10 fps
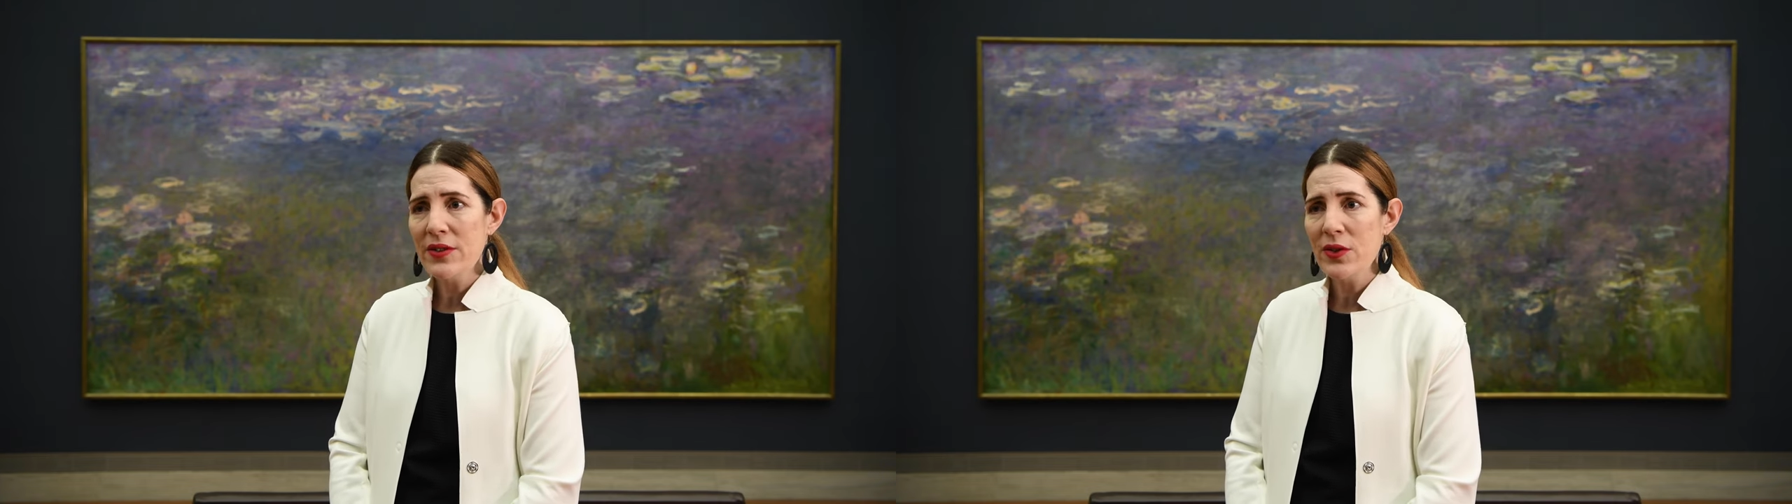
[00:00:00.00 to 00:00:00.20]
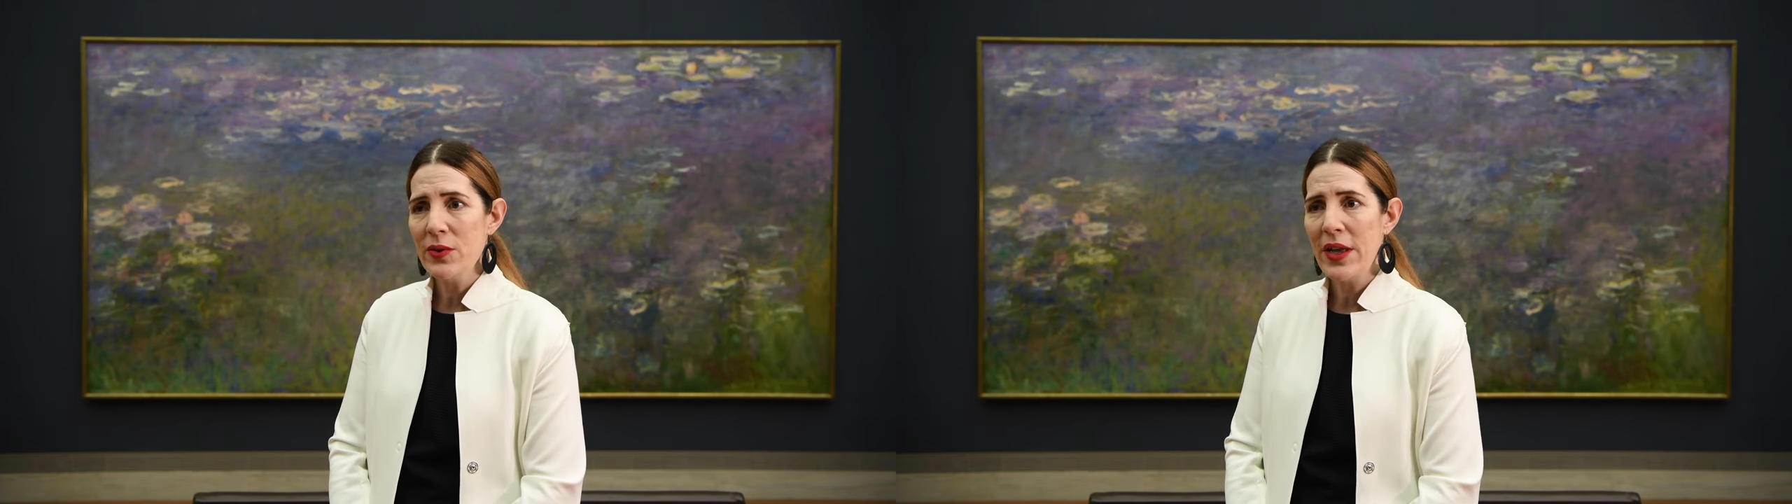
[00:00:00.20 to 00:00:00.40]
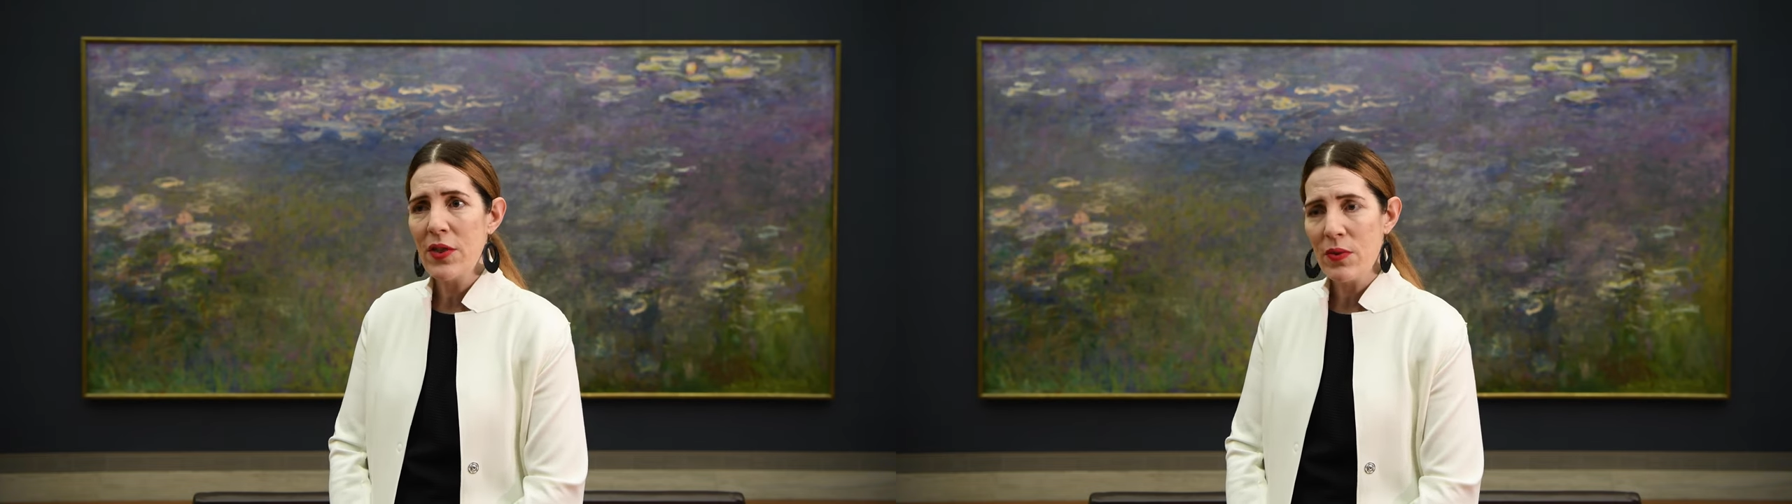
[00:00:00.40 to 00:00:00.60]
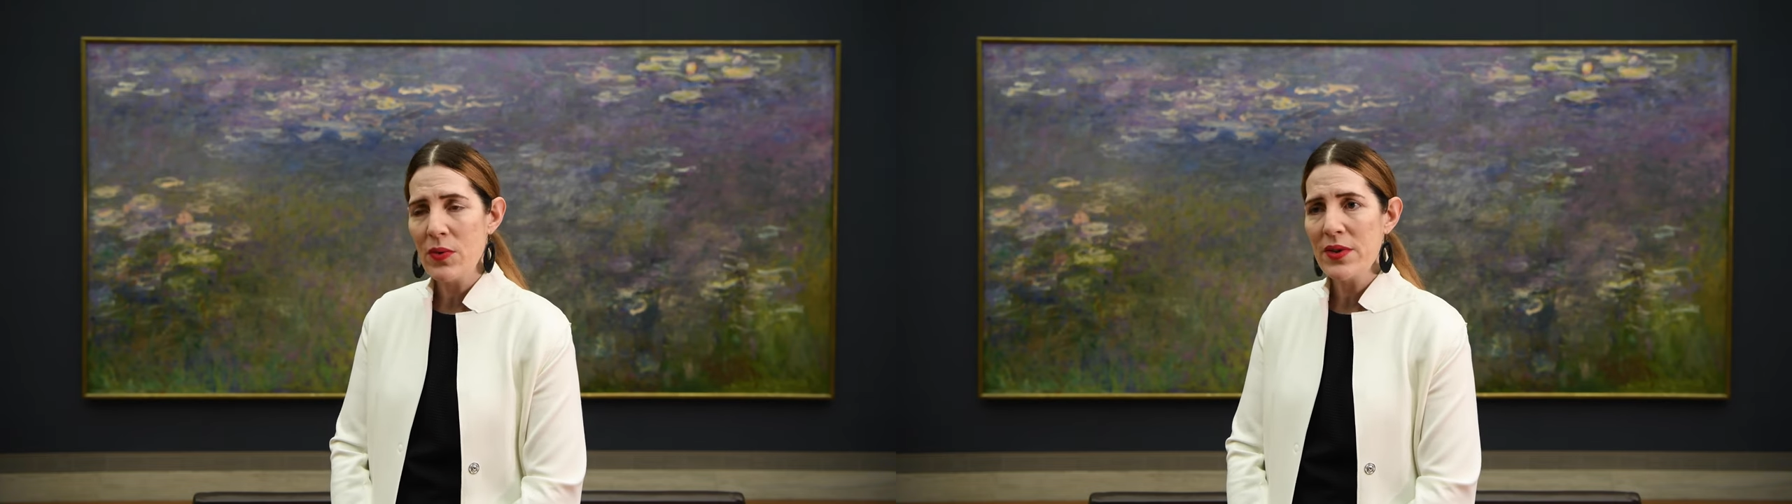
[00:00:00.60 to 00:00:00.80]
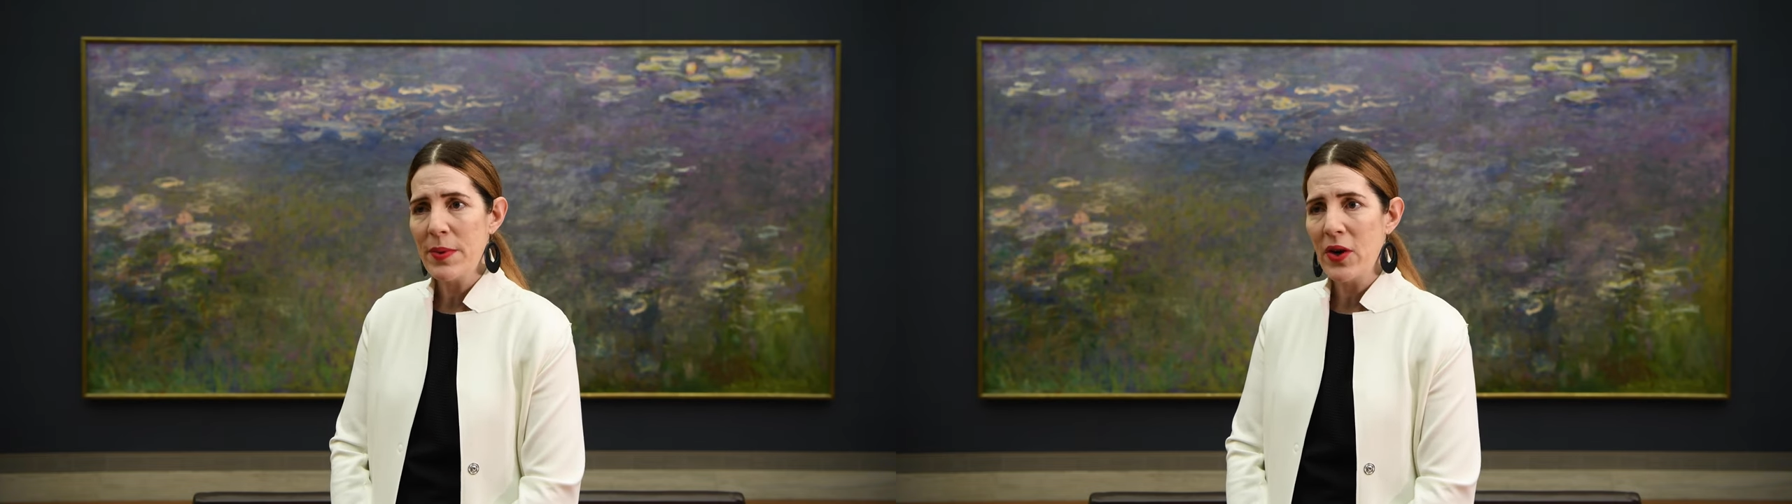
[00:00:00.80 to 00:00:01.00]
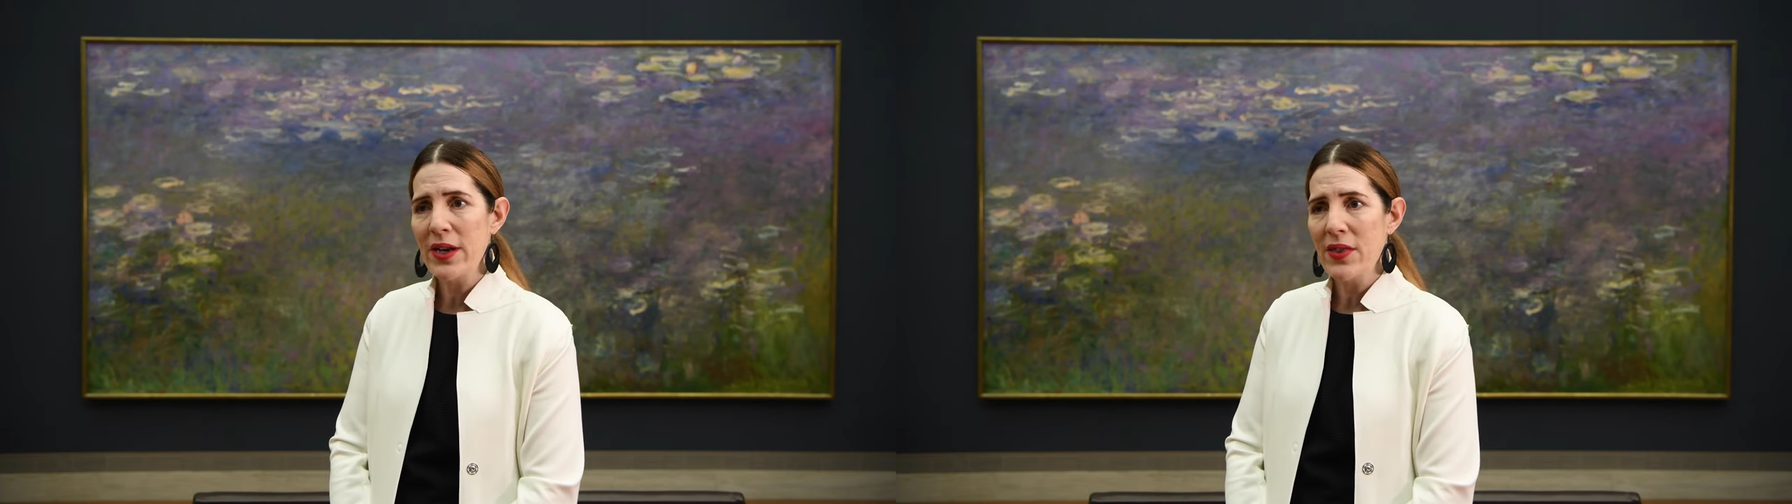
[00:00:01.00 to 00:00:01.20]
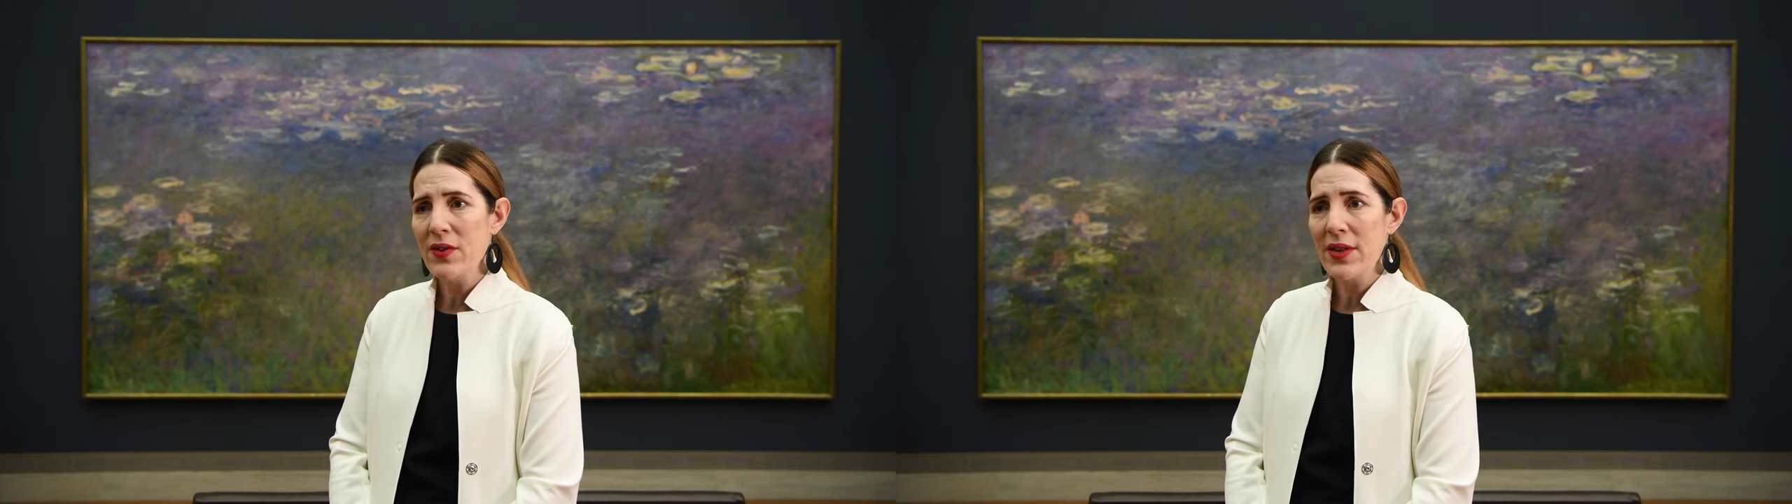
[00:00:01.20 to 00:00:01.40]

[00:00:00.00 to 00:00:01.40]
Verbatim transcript: to get through this period in their